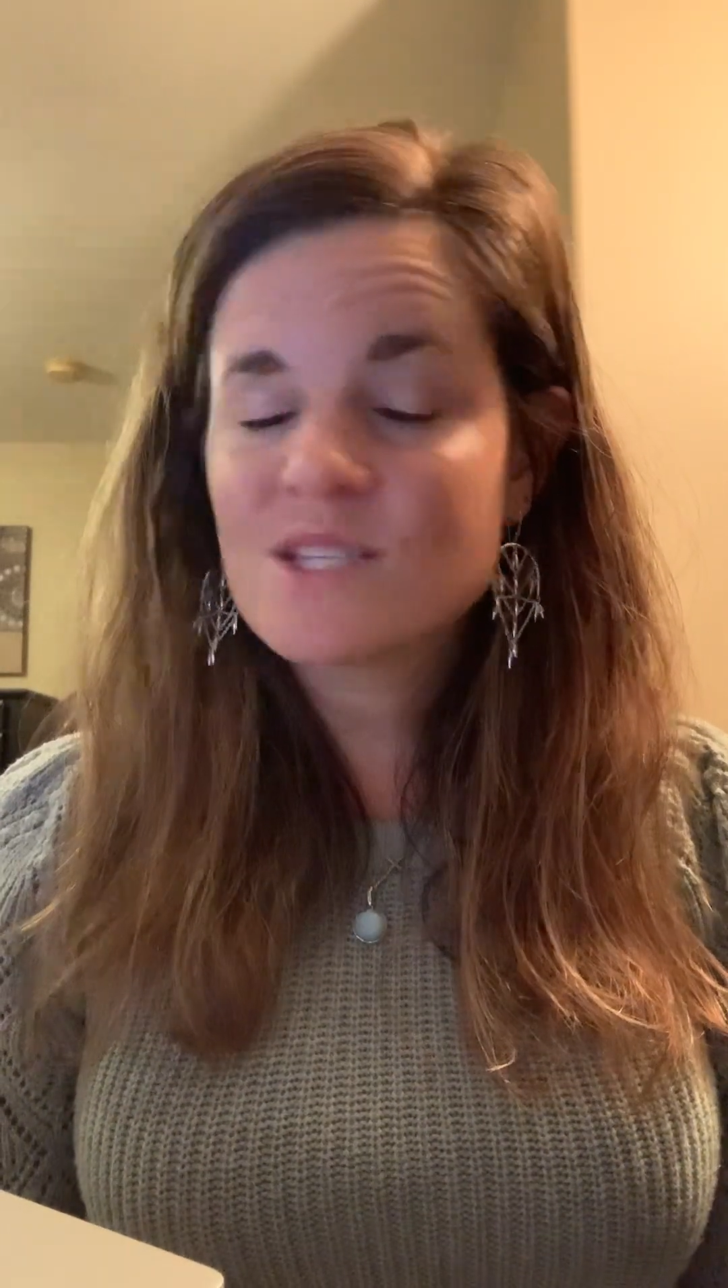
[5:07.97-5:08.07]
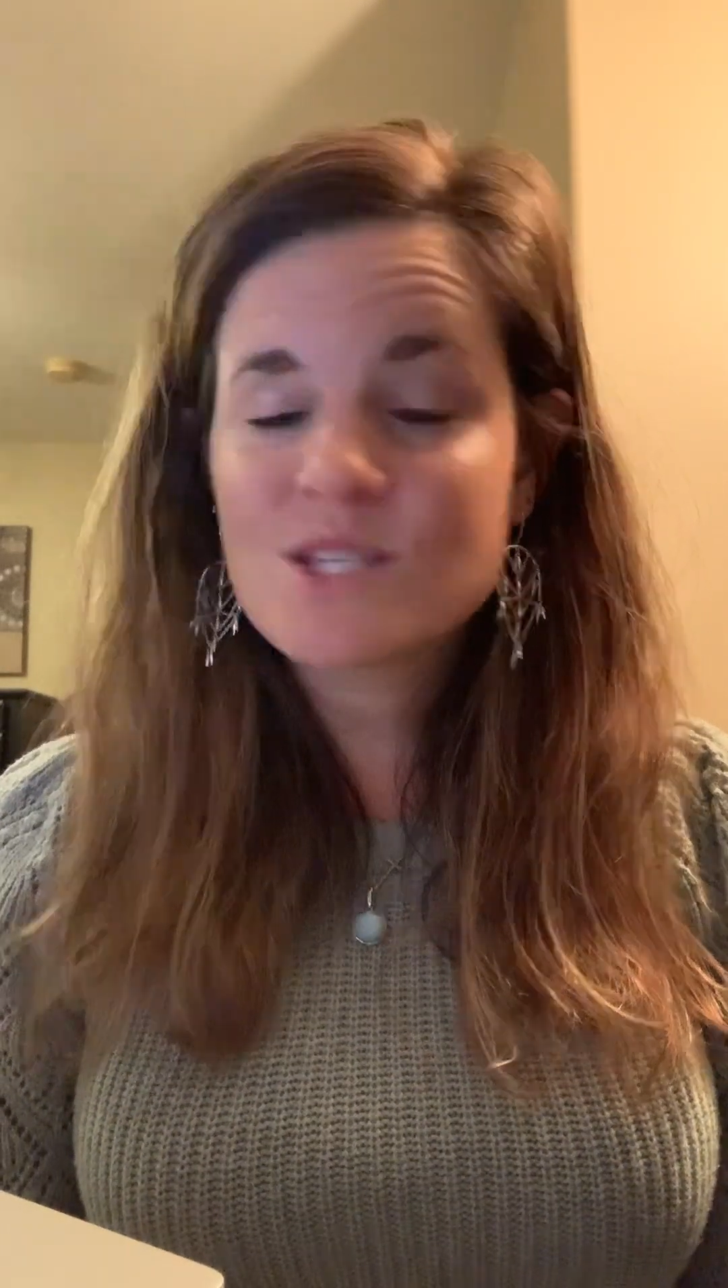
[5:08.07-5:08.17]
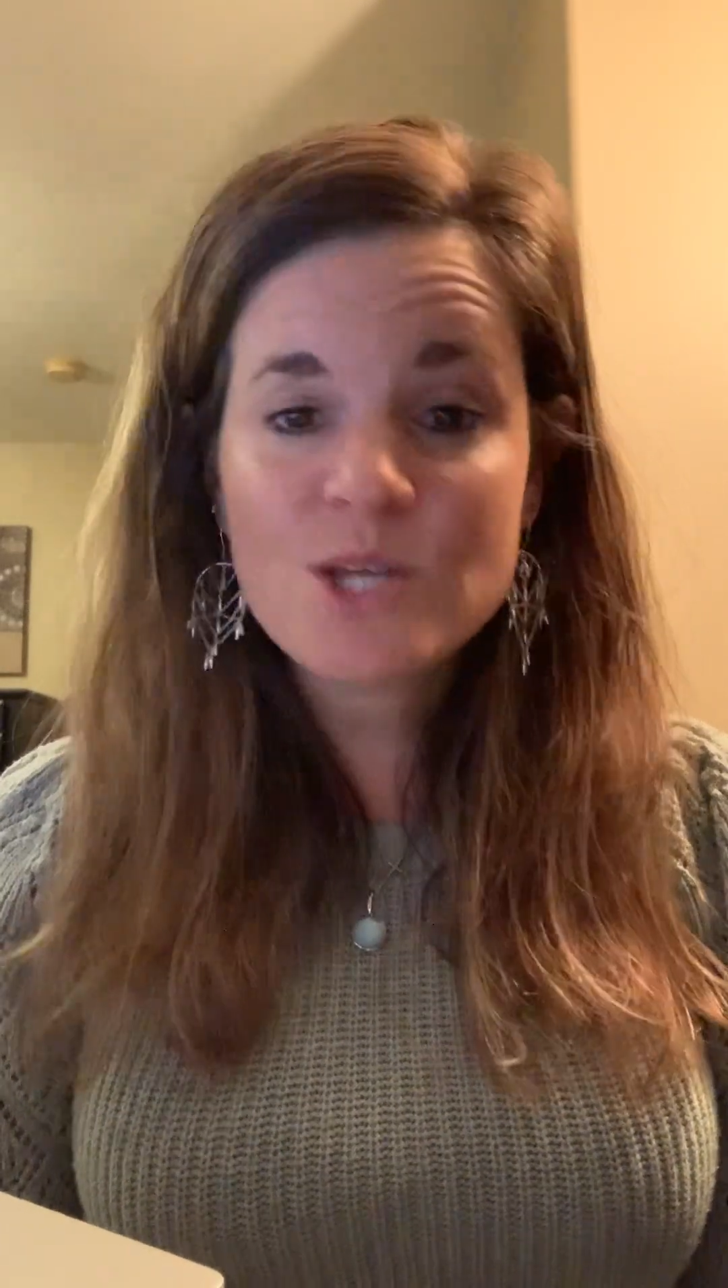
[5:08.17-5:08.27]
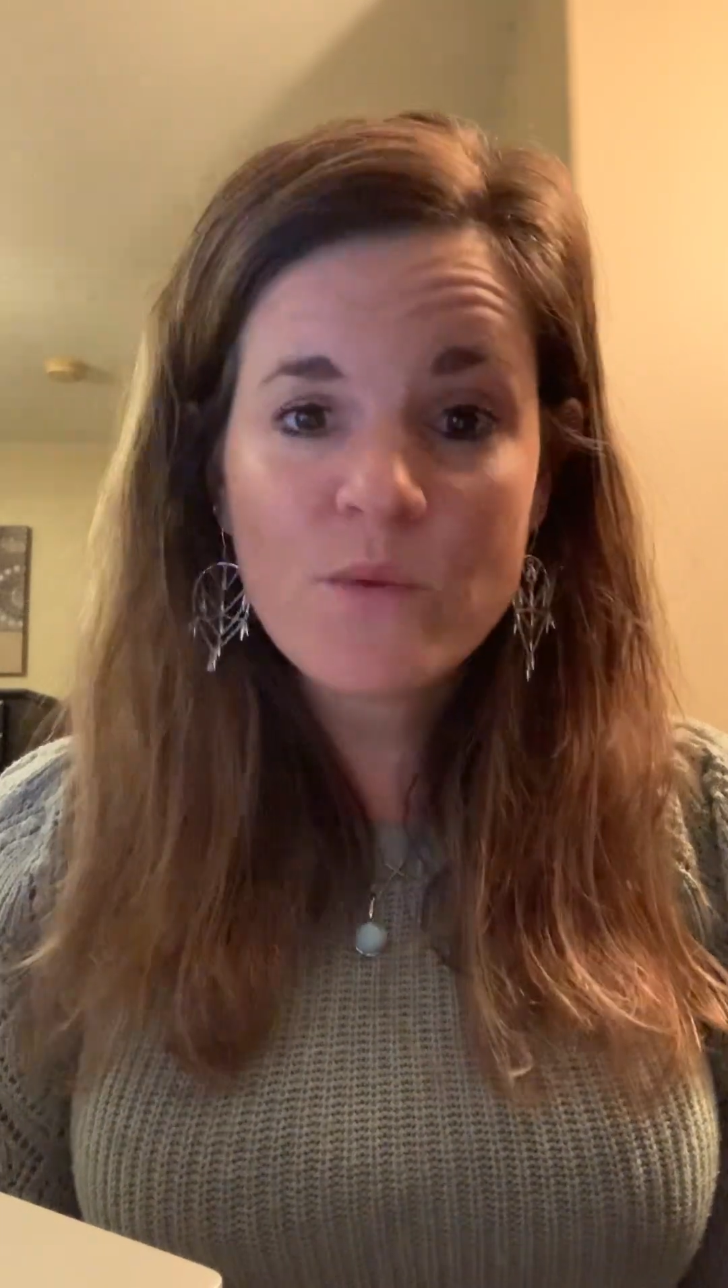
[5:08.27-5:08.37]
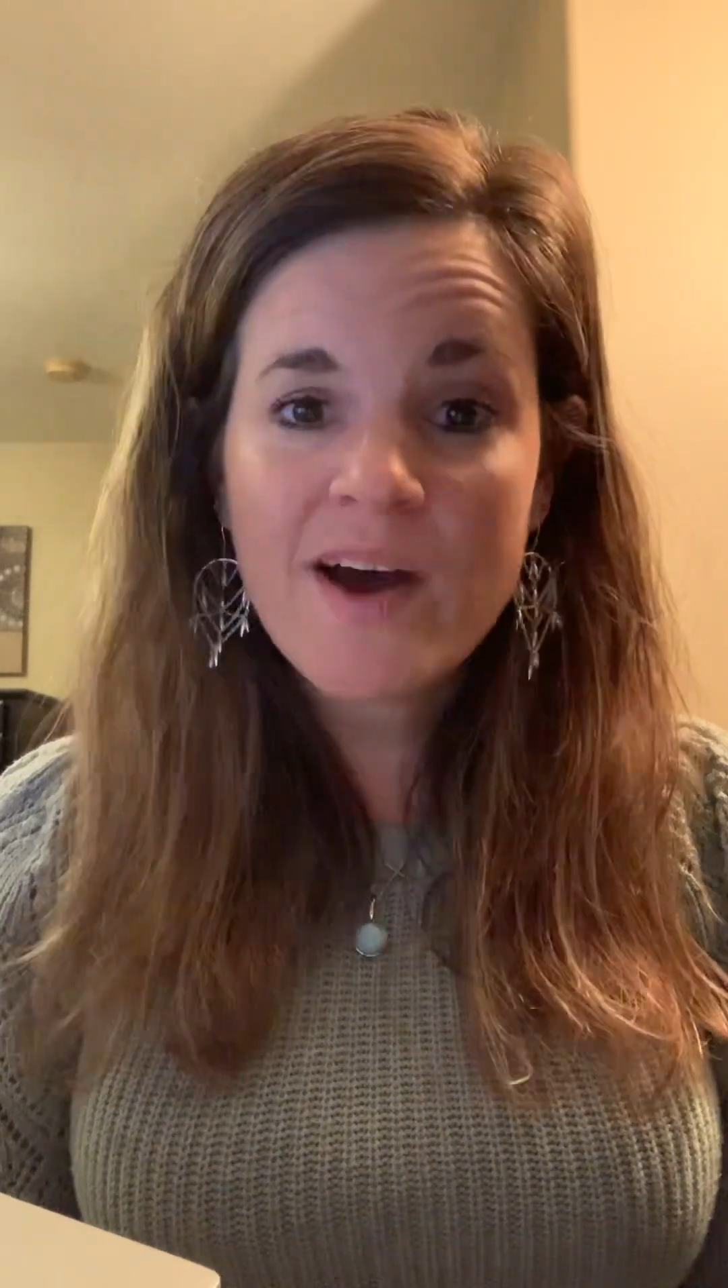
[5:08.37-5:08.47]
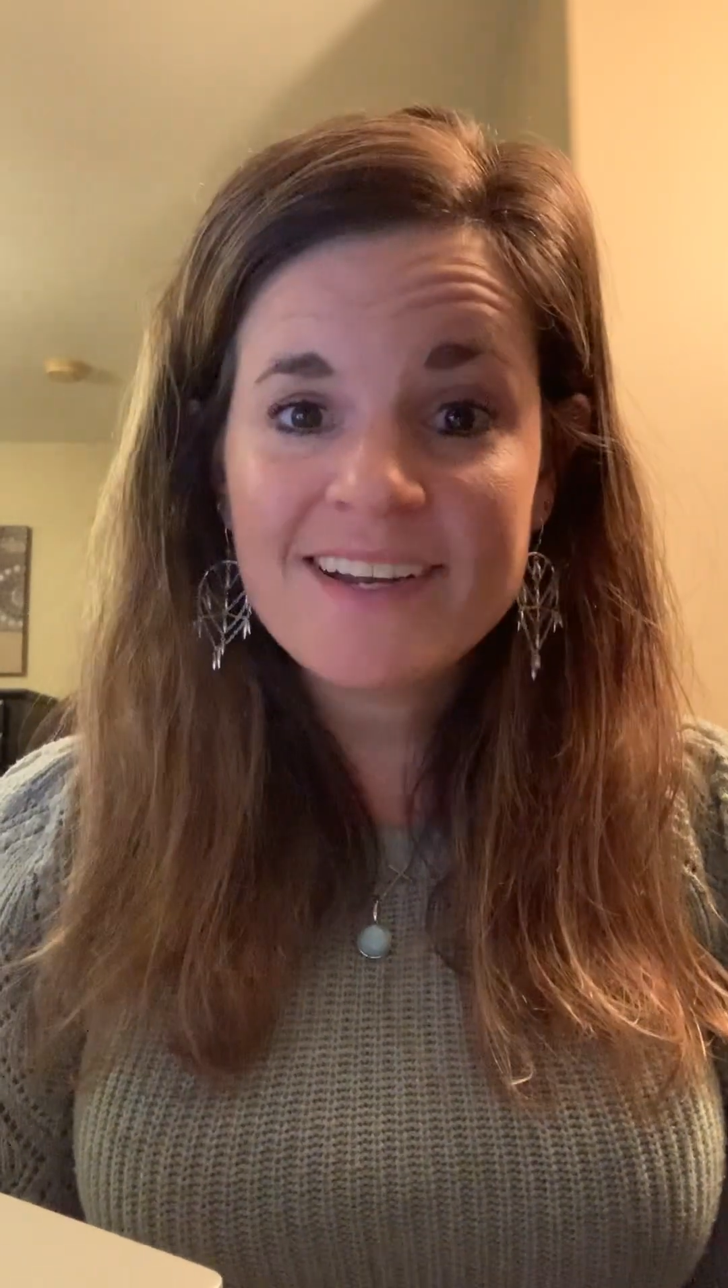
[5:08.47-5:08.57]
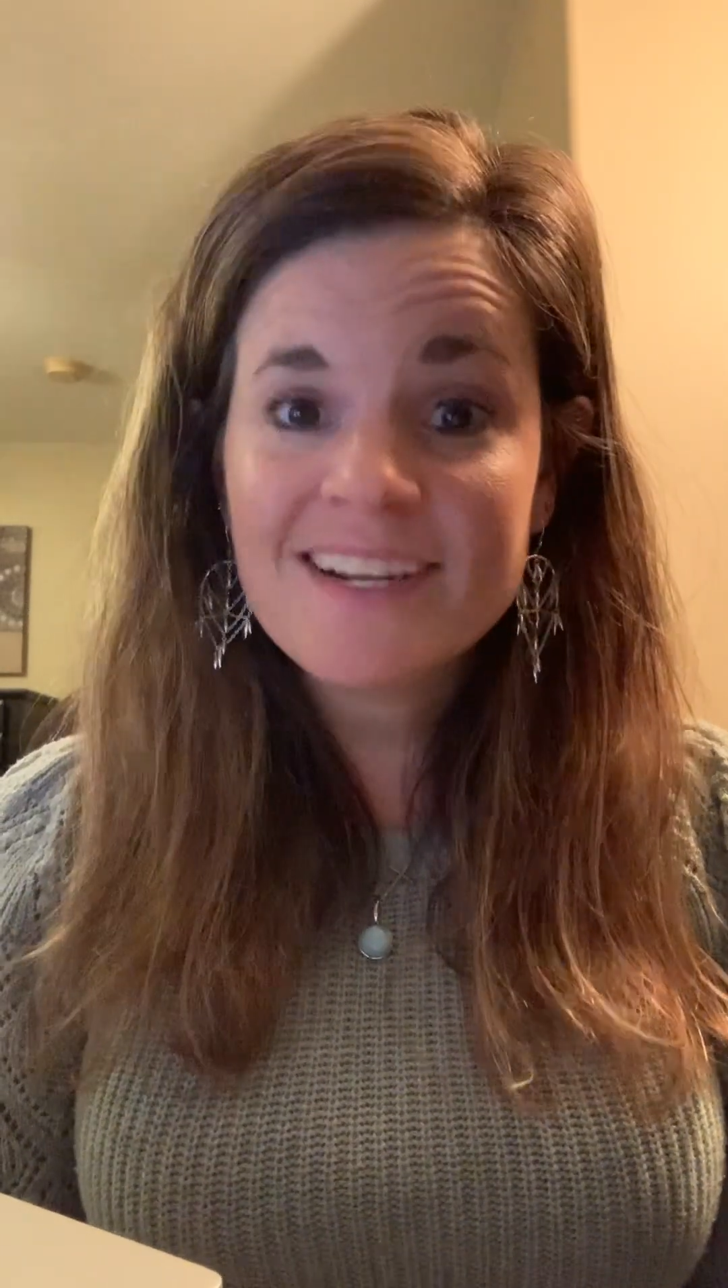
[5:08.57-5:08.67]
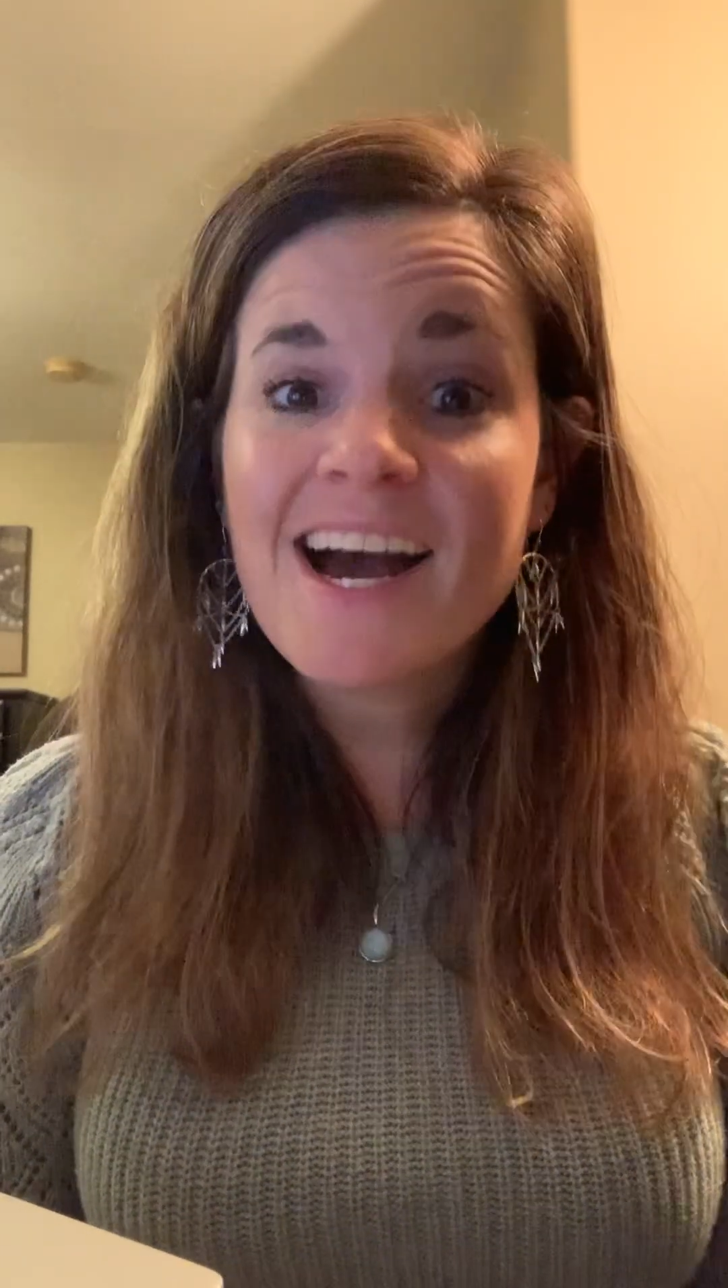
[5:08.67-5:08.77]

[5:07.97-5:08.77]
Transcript: So what?